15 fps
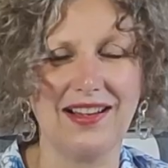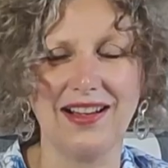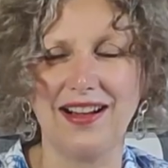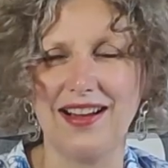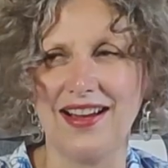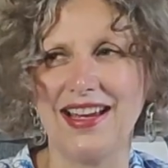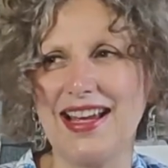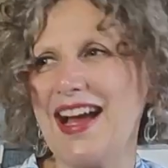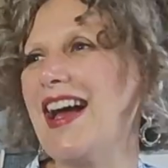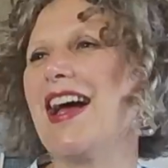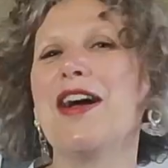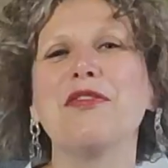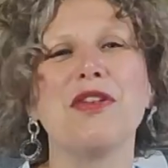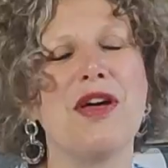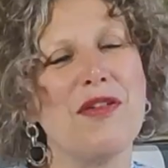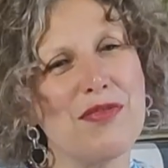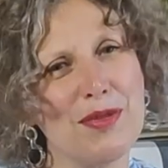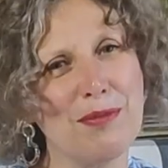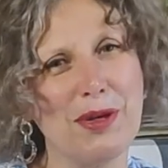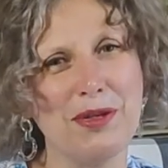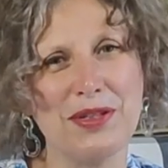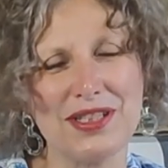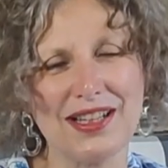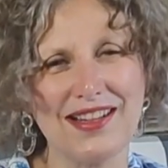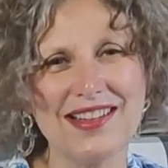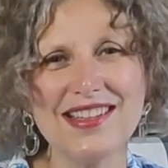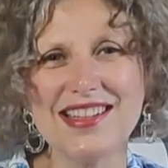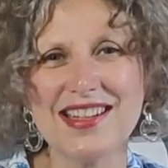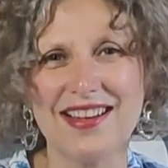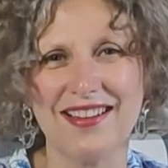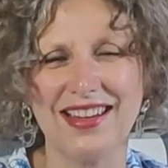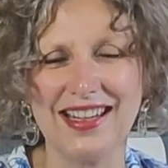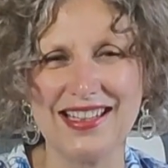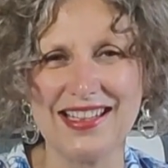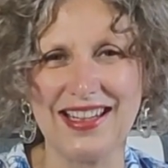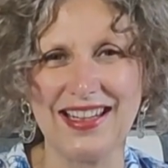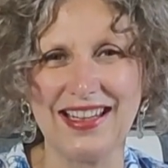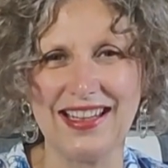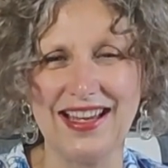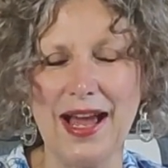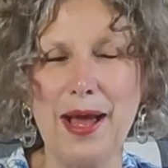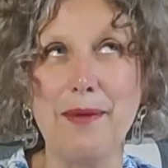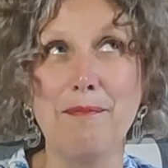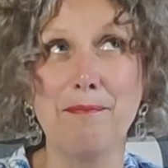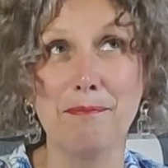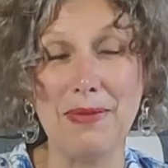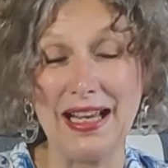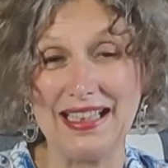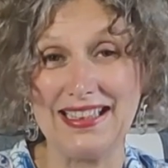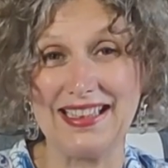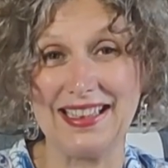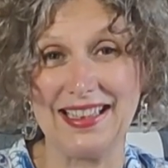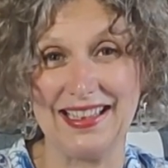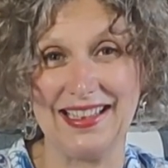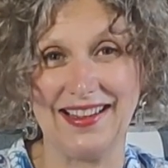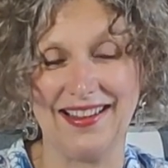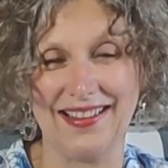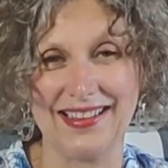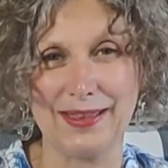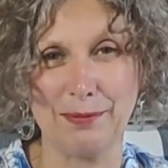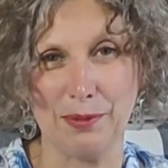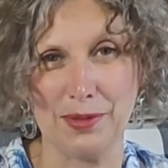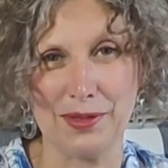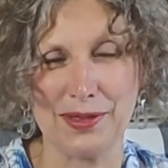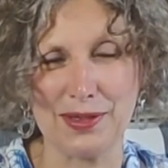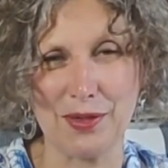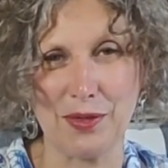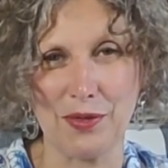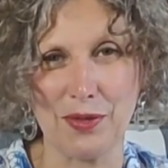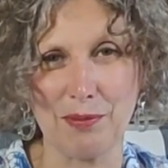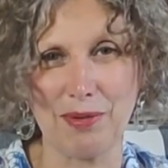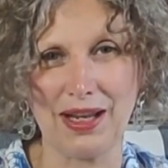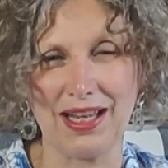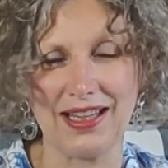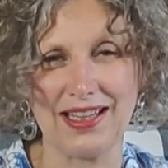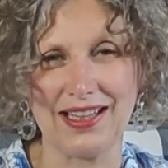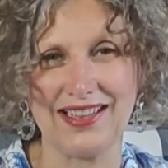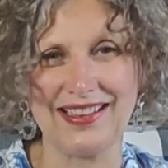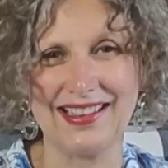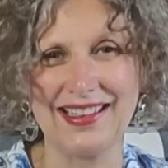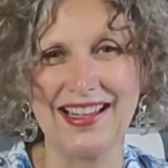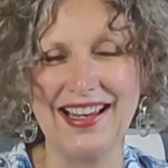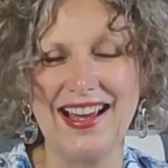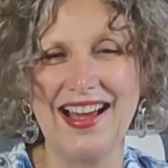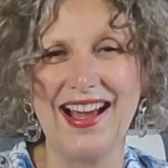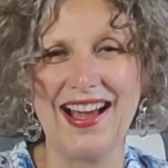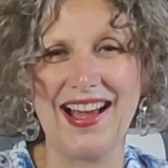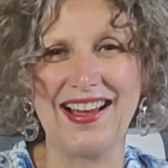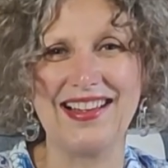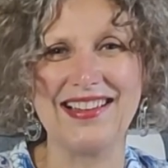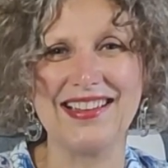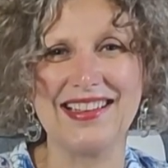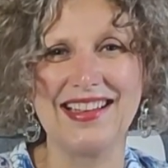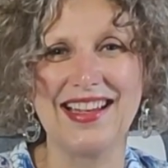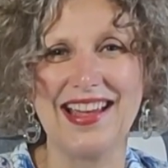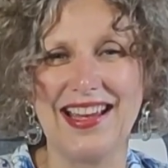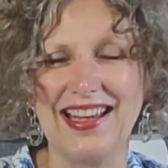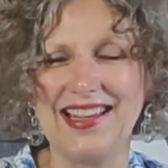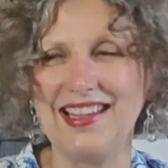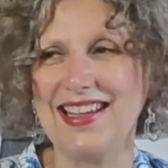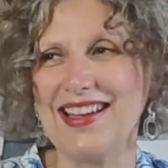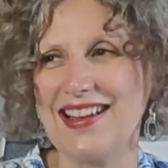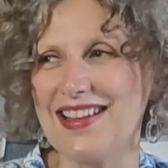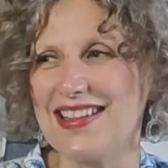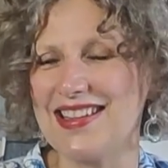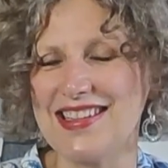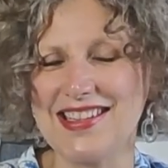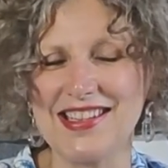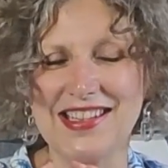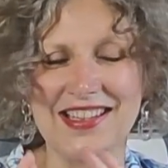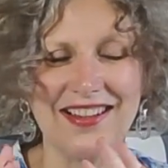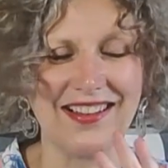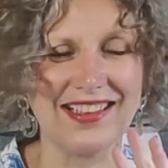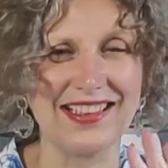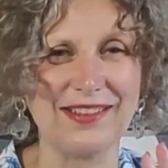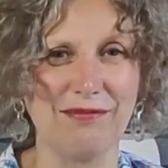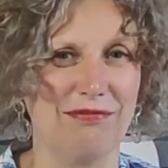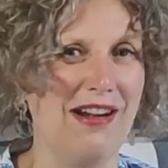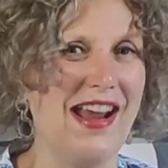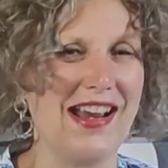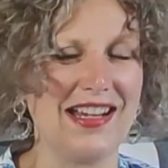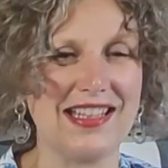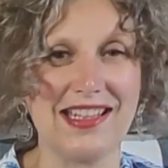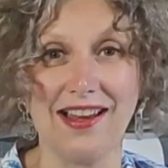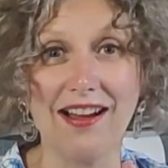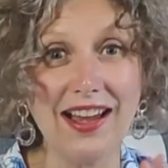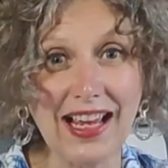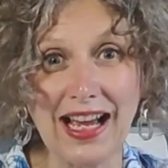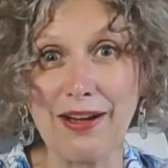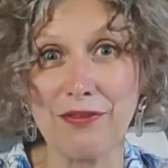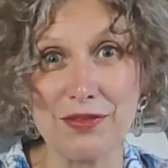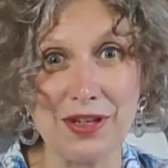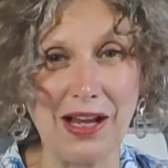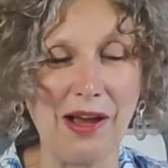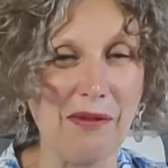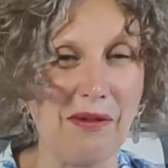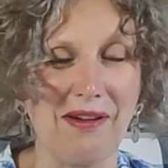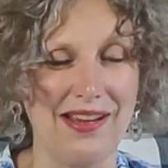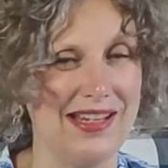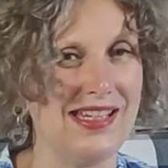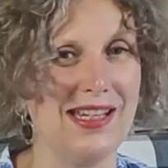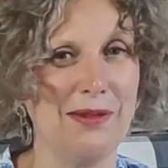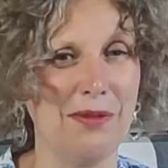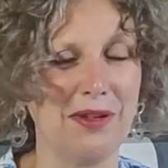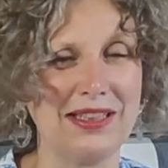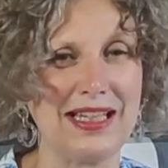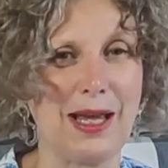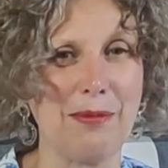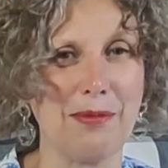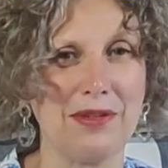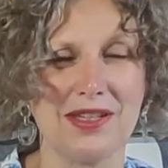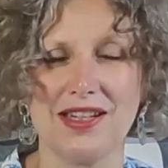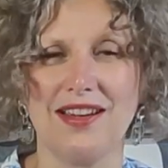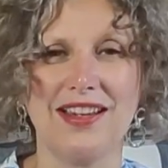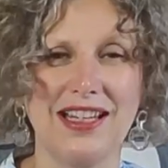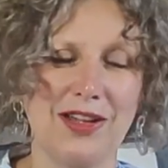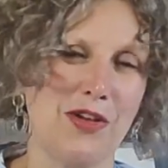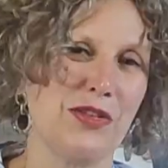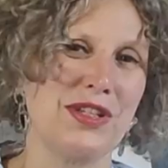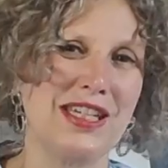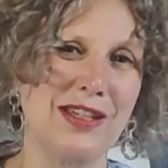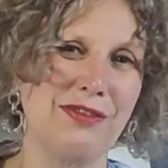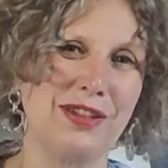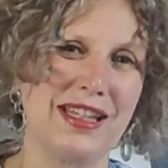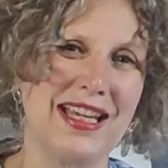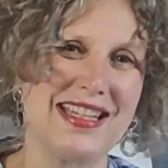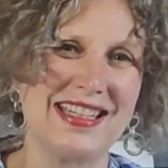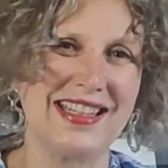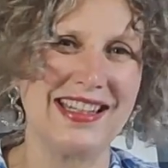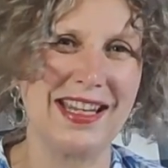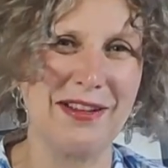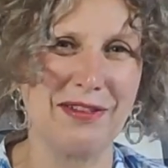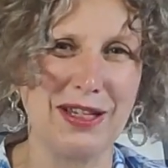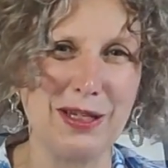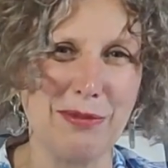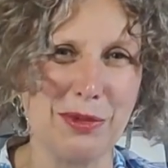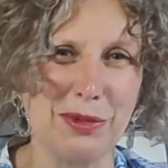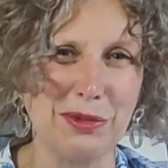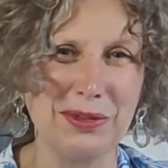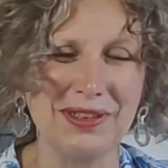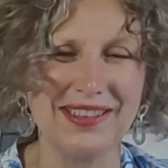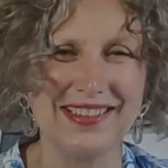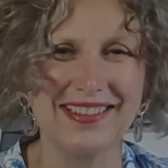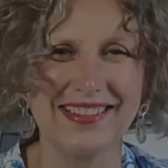I have the most untidy, messy husband on the planet and he has just wrecked it. I have no idea what's happened. I can't even get in there anymore.